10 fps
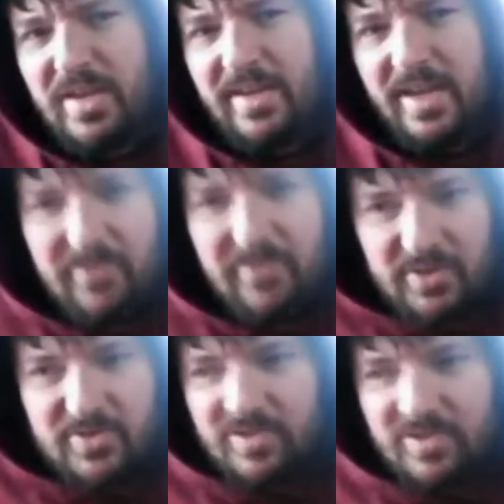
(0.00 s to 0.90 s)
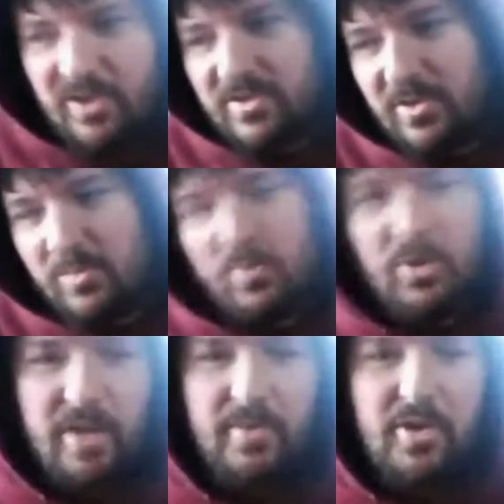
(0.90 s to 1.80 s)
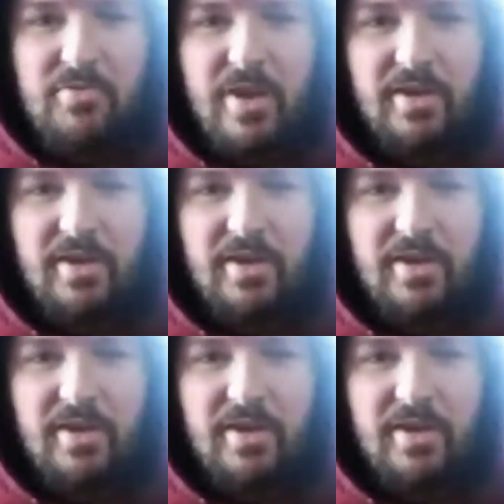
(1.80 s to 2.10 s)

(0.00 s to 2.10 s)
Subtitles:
like, kind of interested in also putting out my own